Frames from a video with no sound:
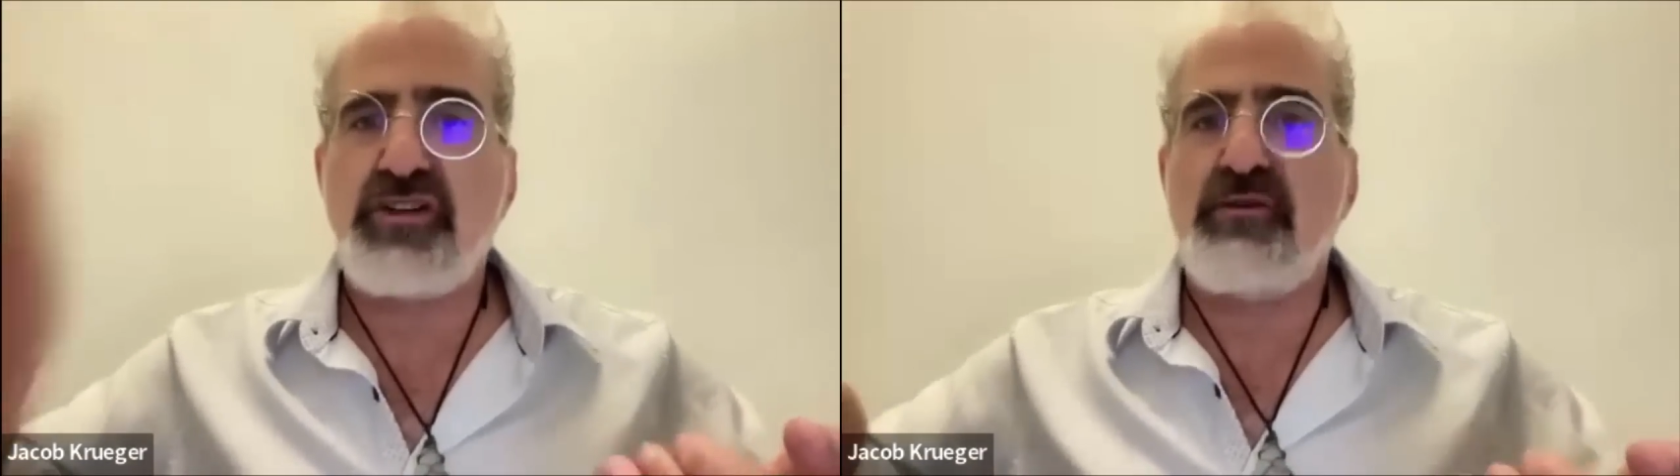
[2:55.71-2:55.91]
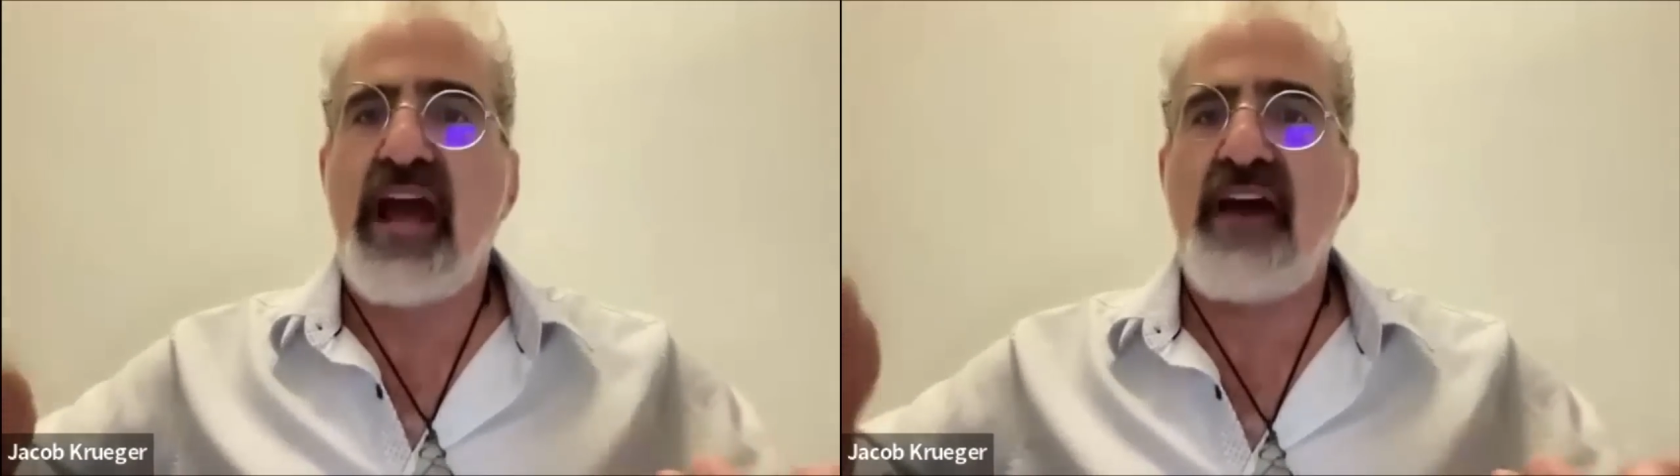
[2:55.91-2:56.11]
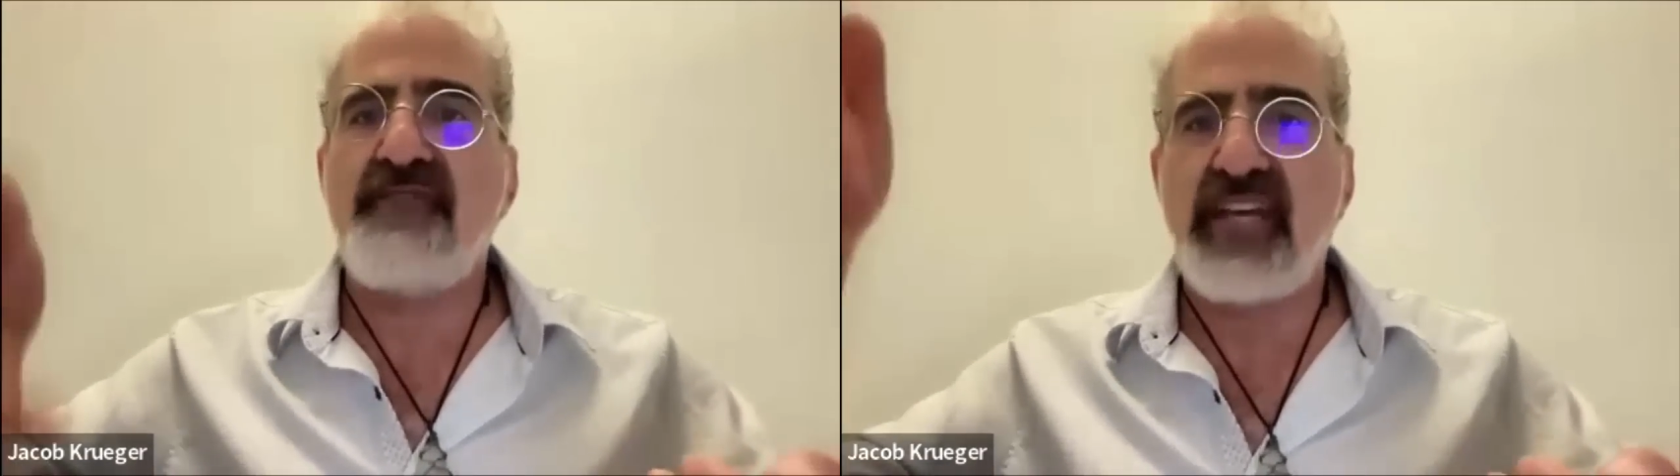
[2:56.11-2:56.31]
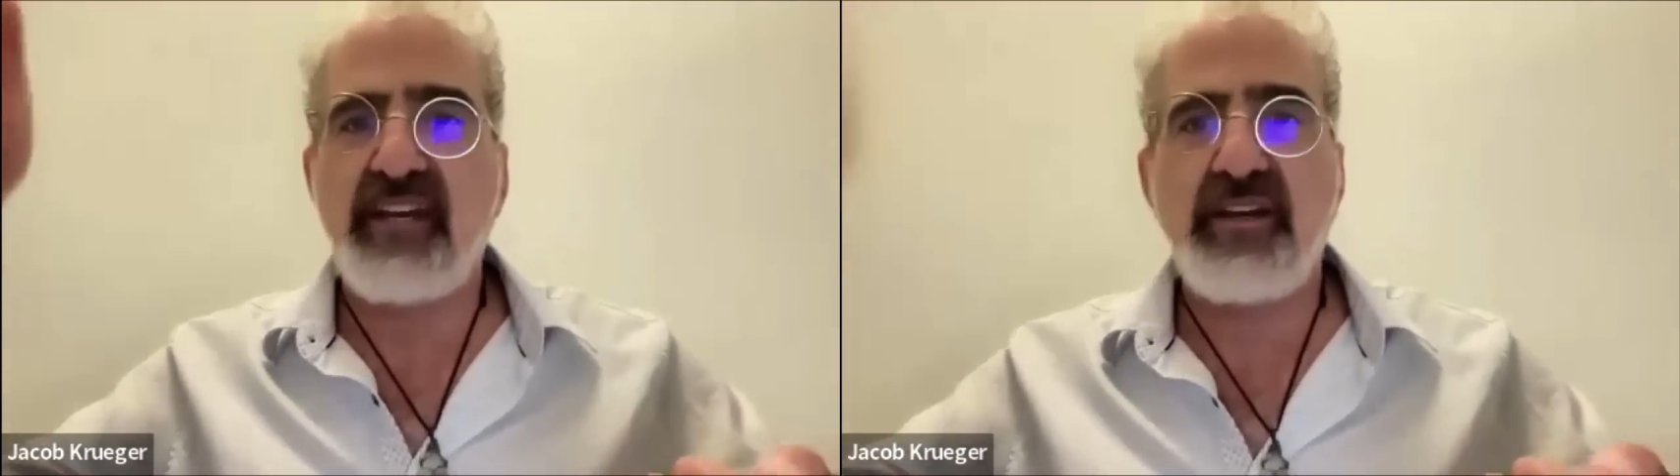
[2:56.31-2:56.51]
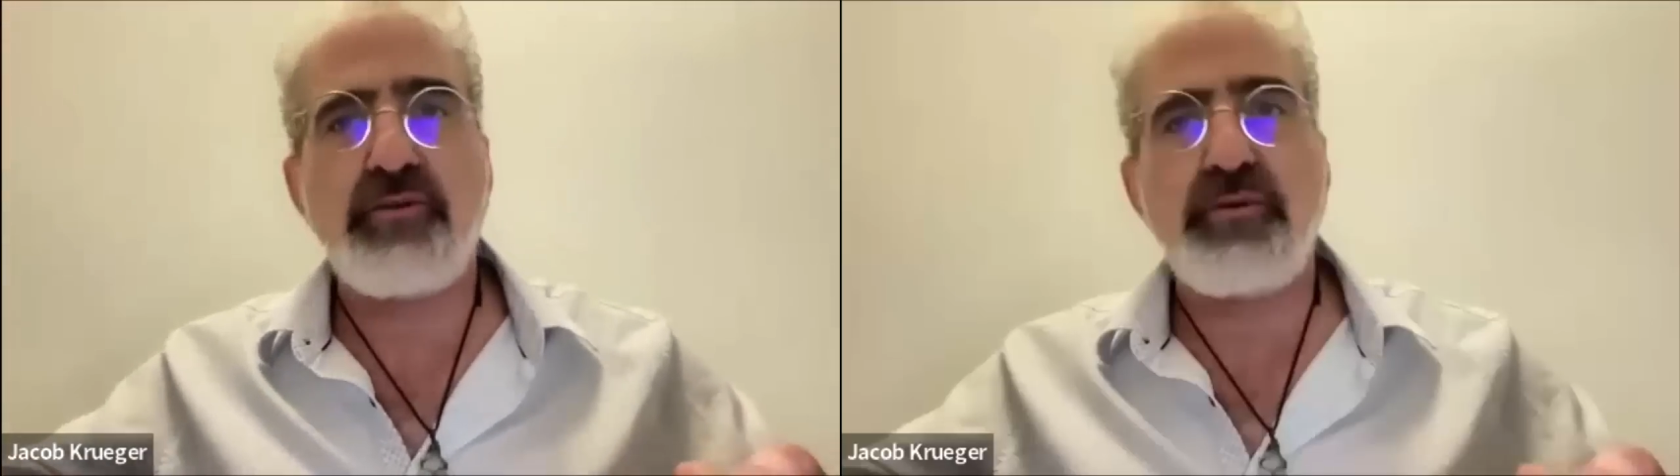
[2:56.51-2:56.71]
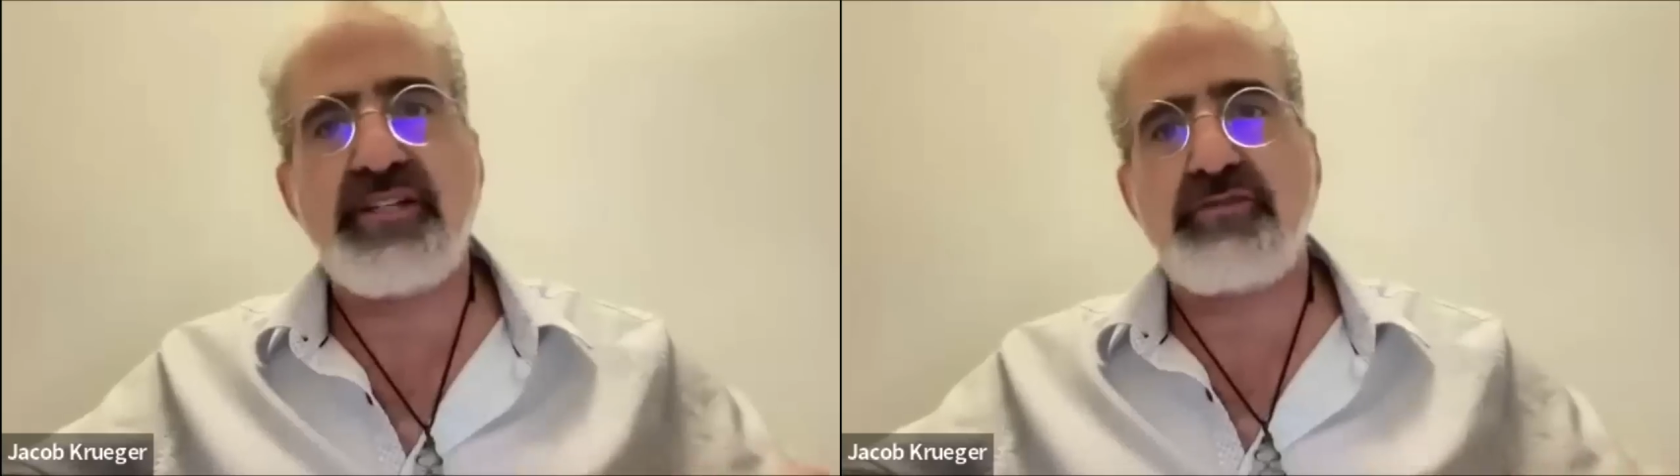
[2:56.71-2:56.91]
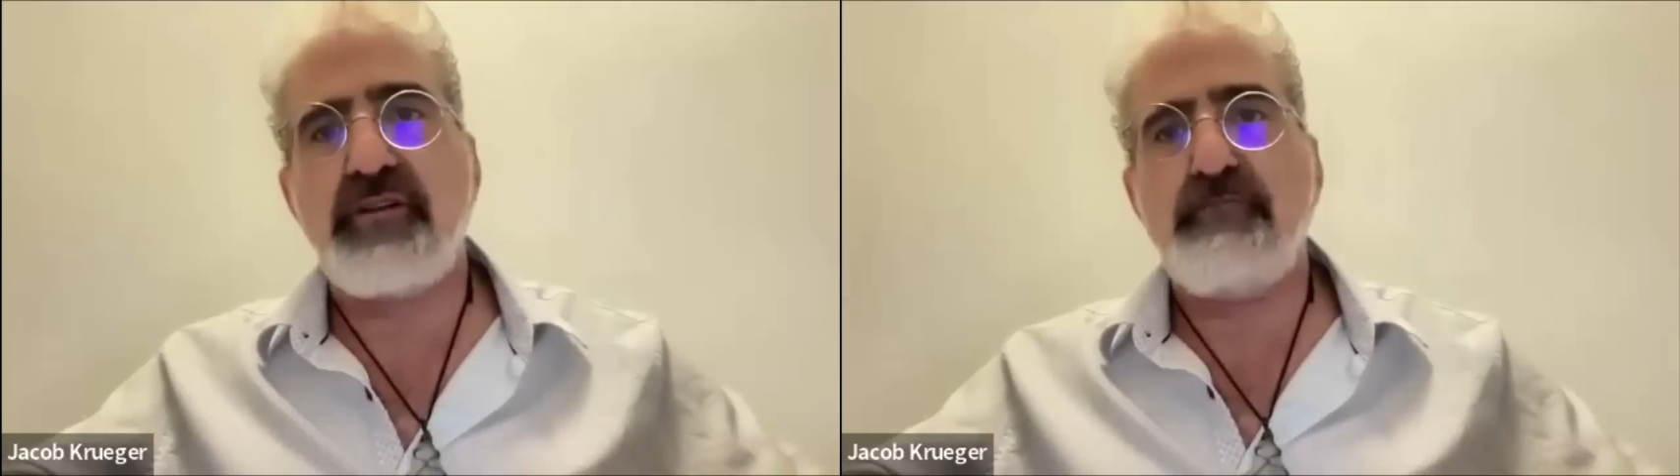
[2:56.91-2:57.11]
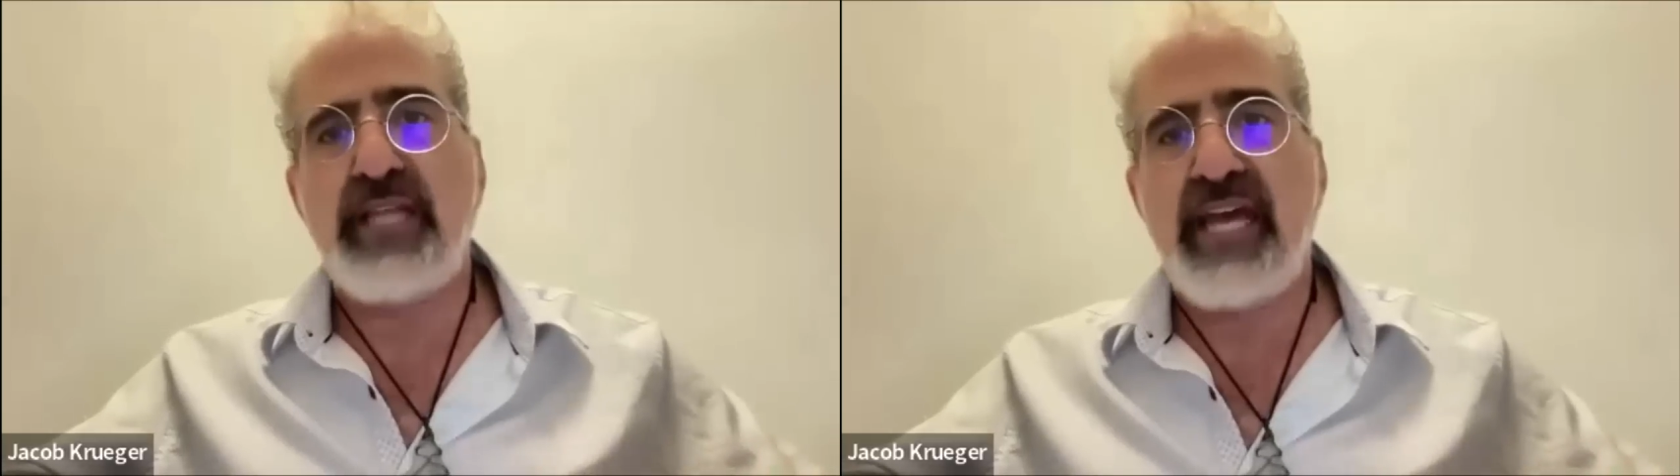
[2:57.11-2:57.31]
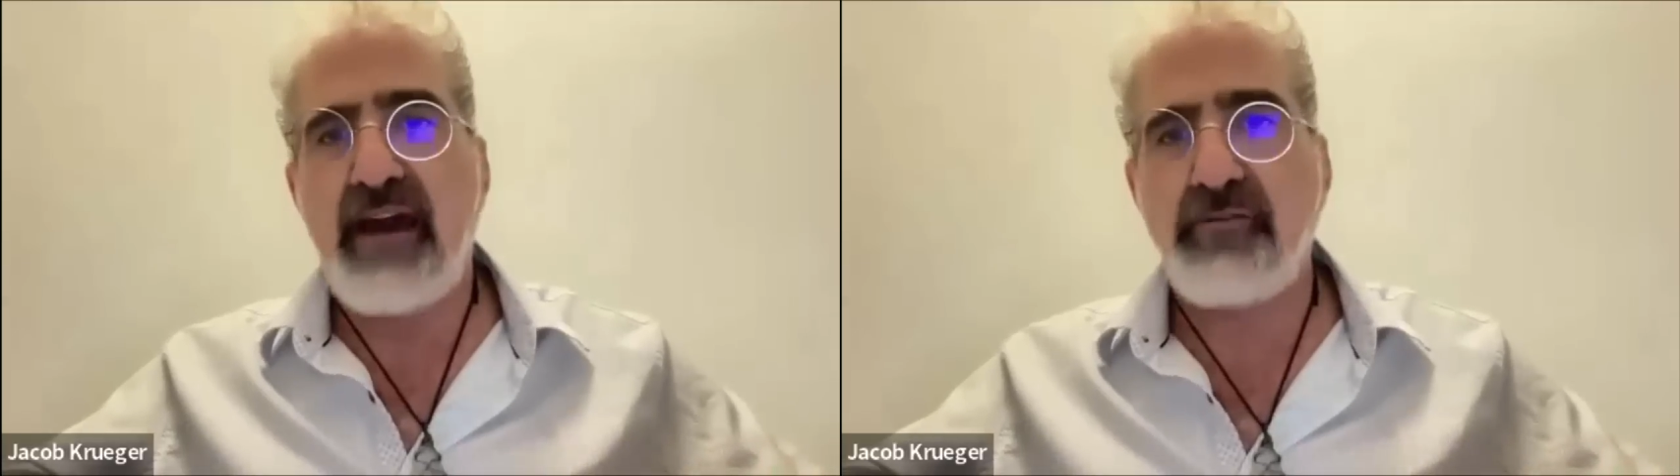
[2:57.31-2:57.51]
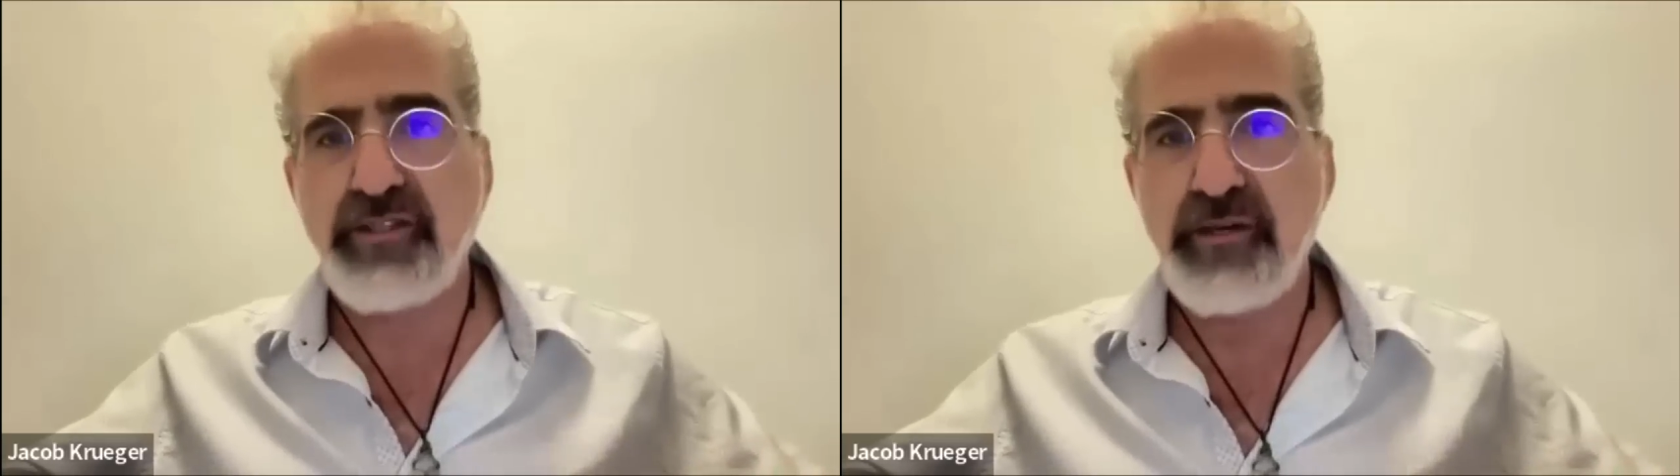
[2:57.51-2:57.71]
craft and get a great screenplay
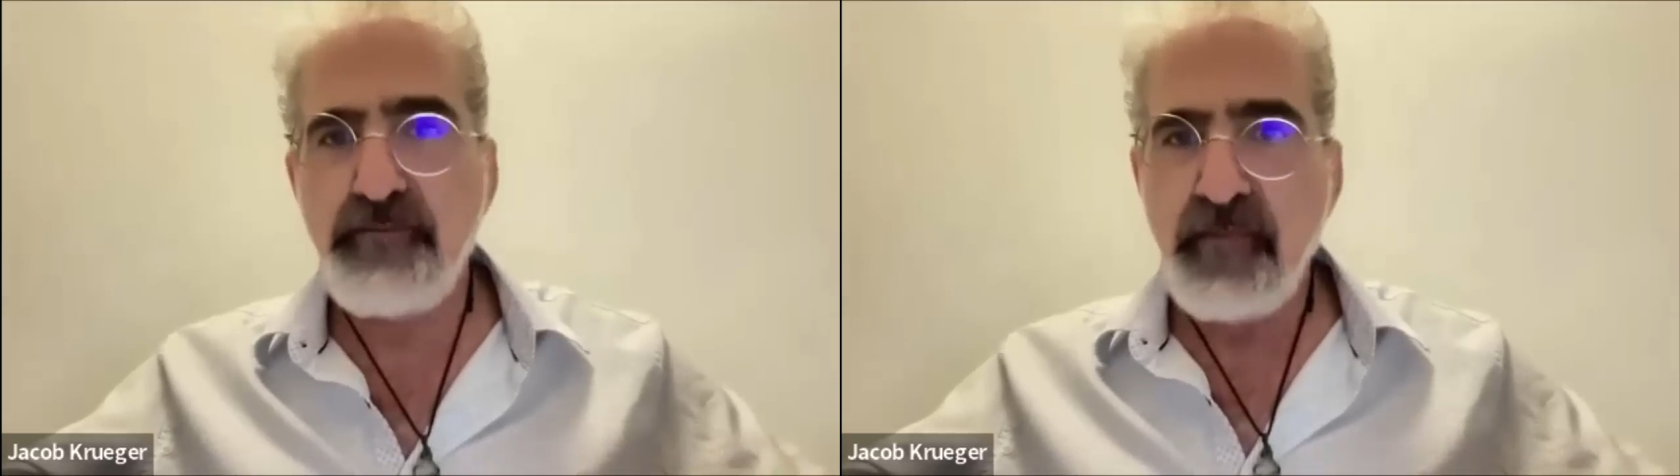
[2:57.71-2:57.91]
out.